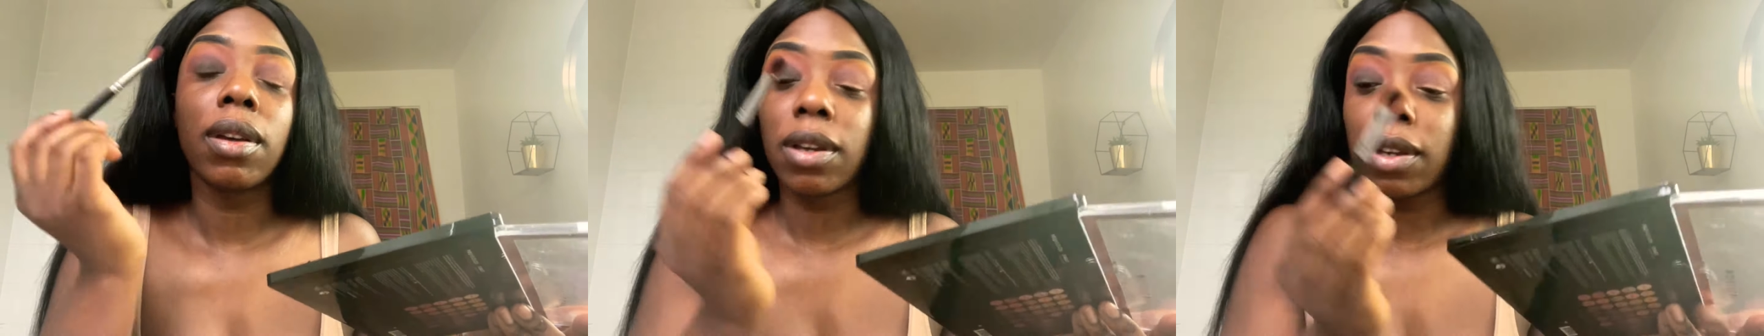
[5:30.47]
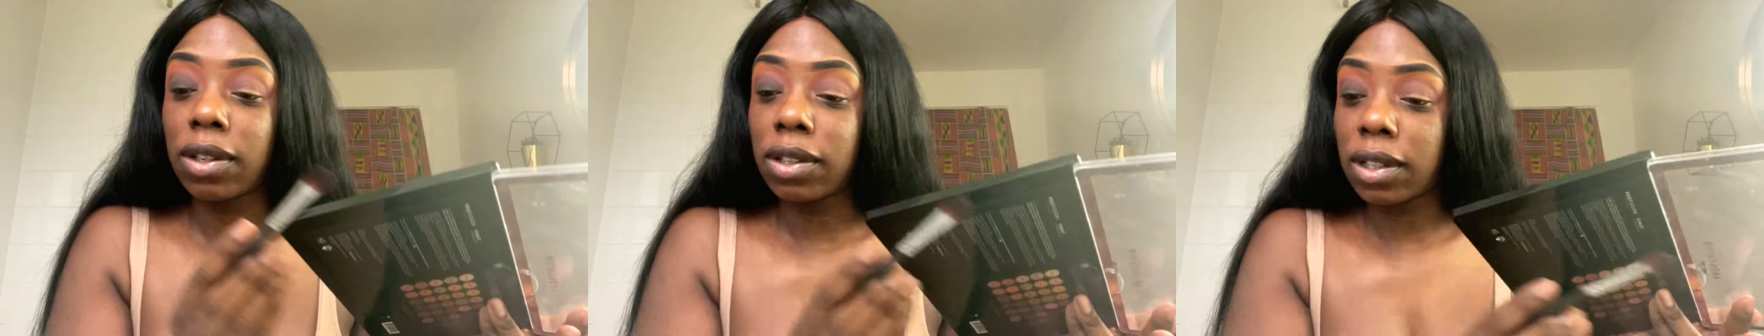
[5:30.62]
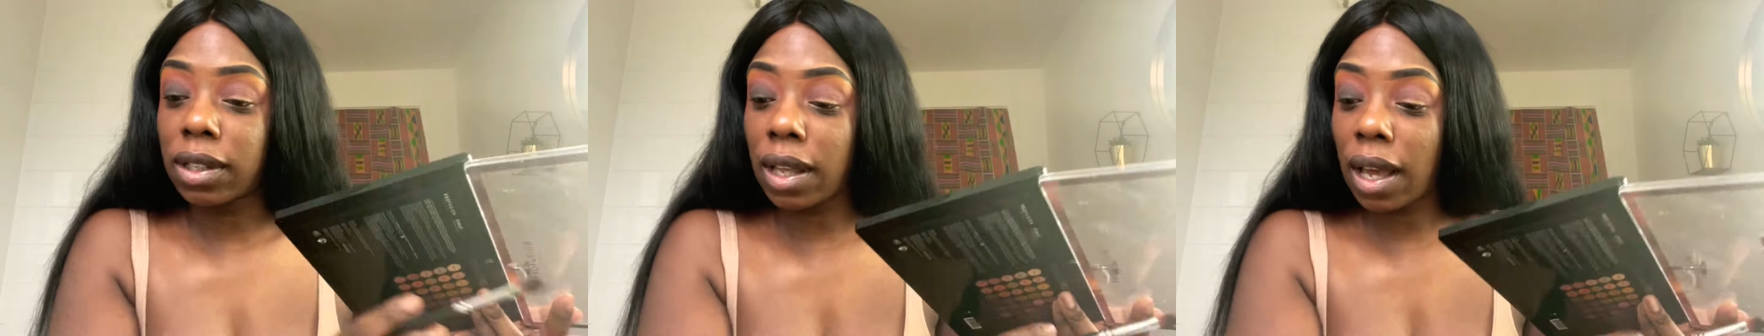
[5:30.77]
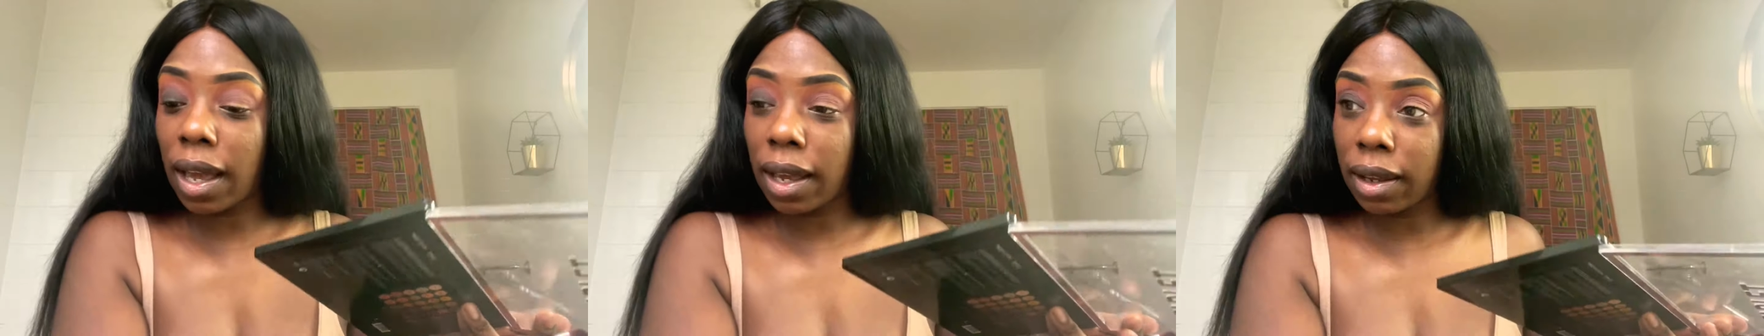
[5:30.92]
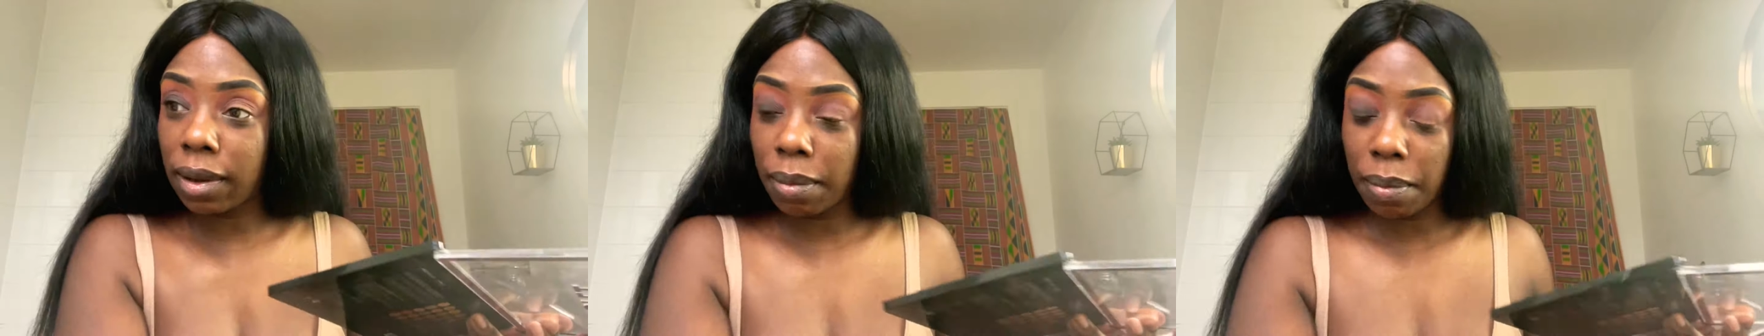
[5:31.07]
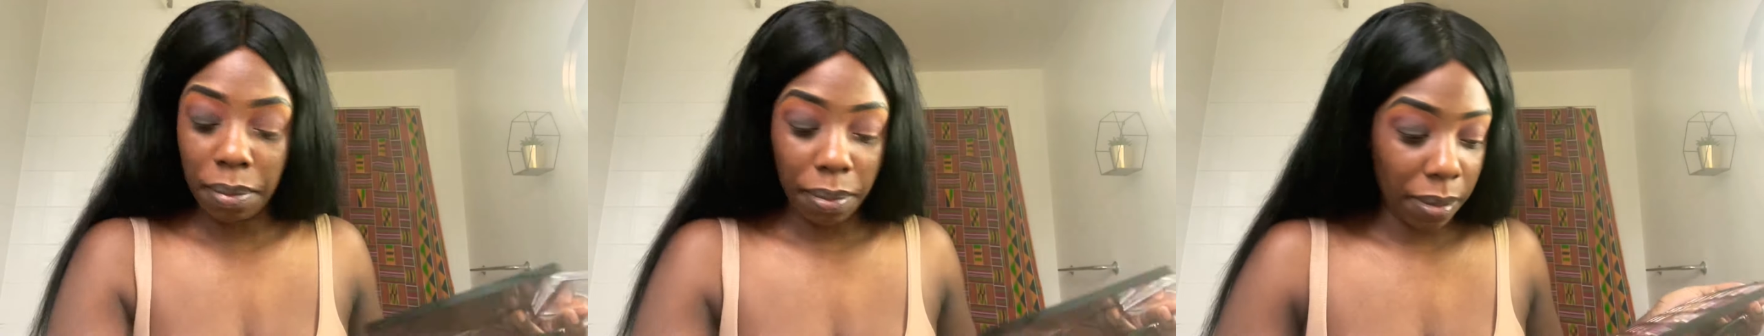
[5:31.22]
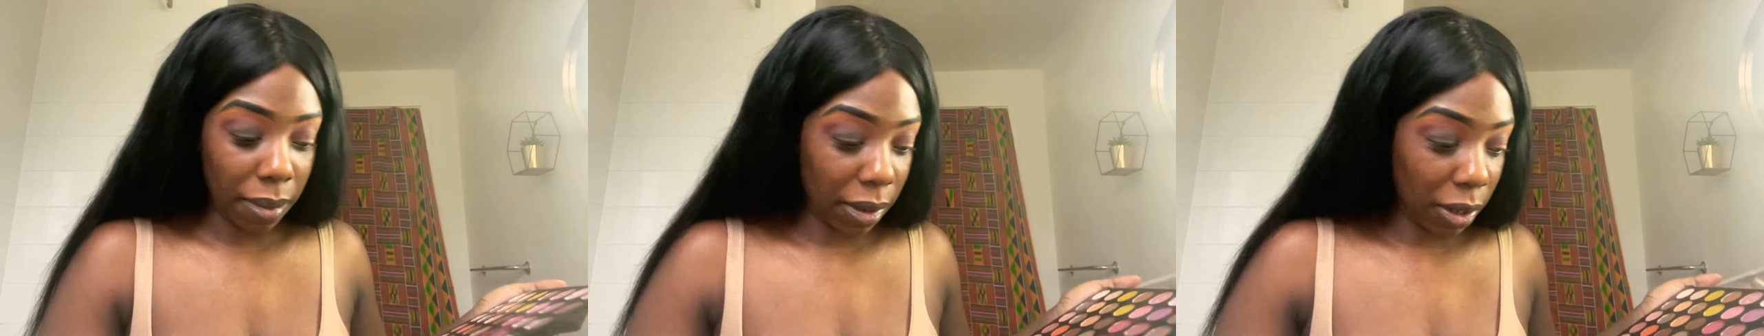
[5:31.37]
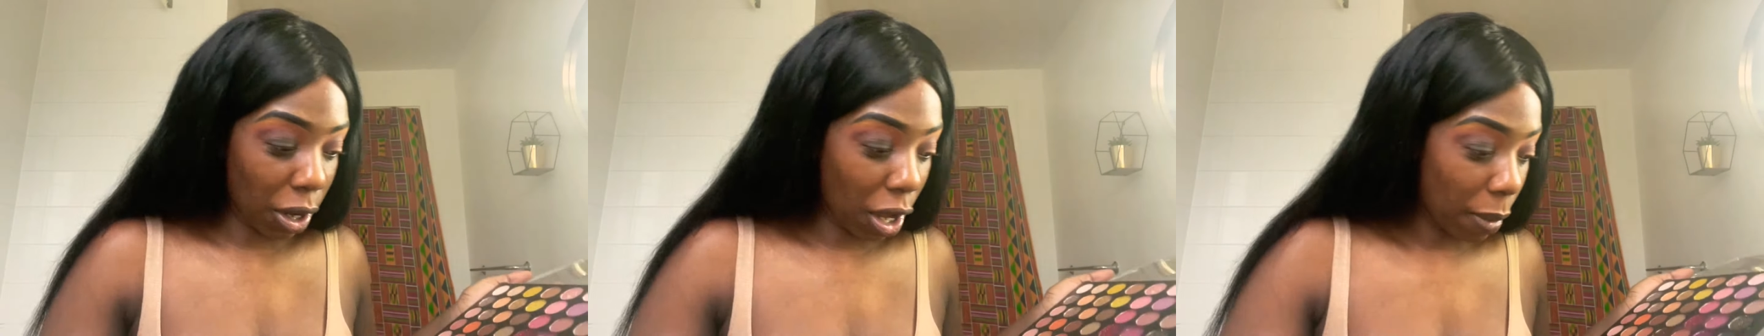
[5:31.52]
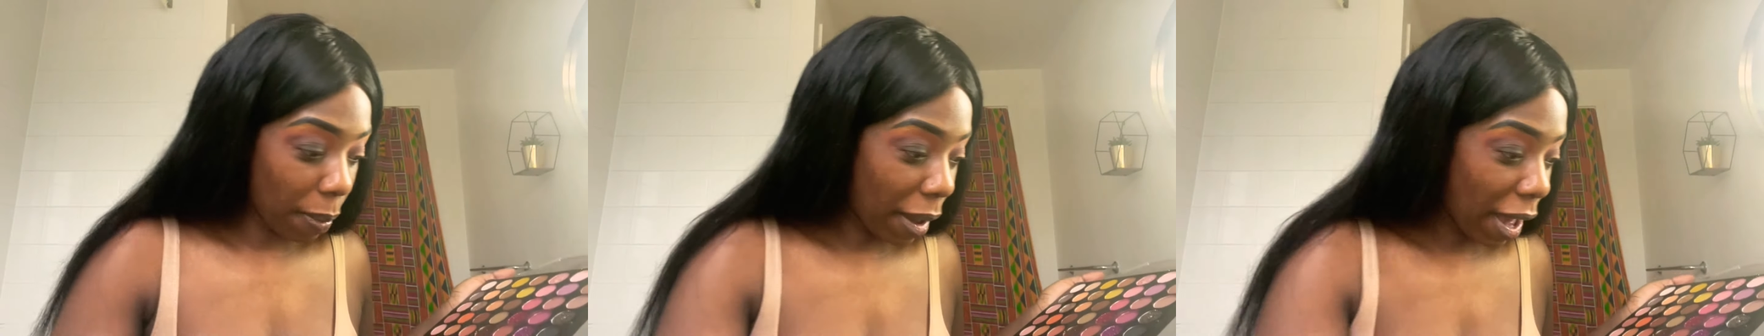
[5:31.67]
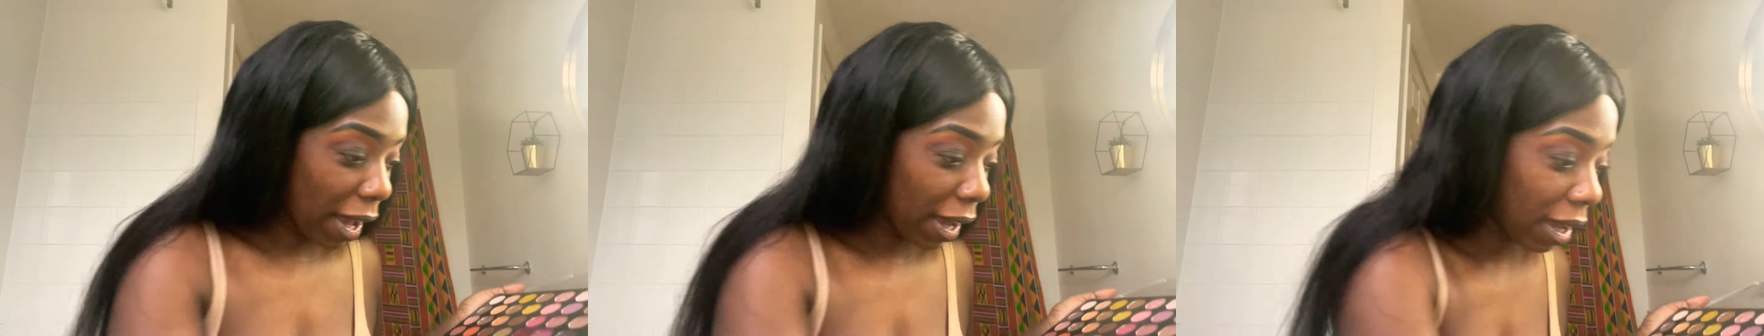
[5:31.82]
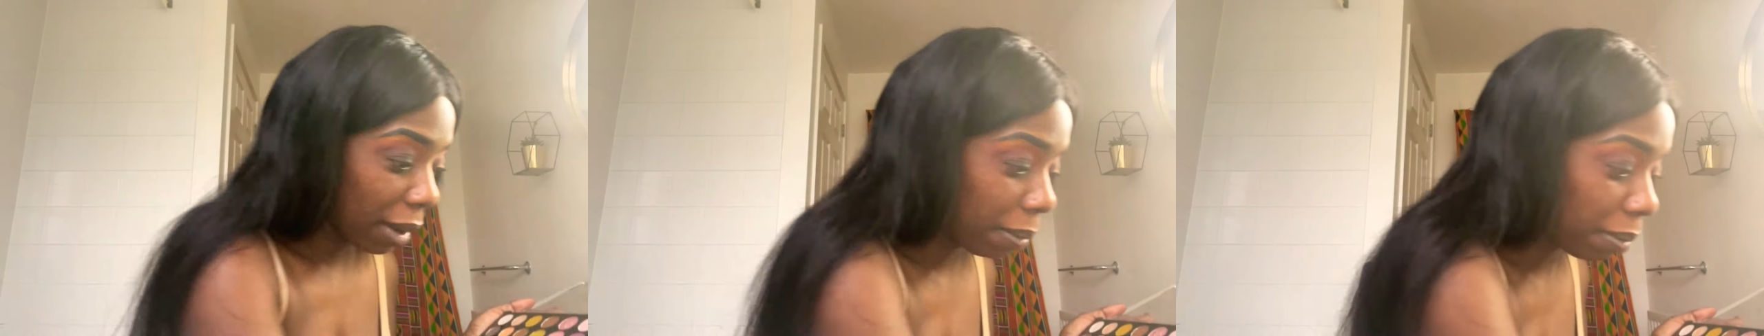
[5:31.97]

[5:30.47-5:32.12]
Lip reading: so that I can go back and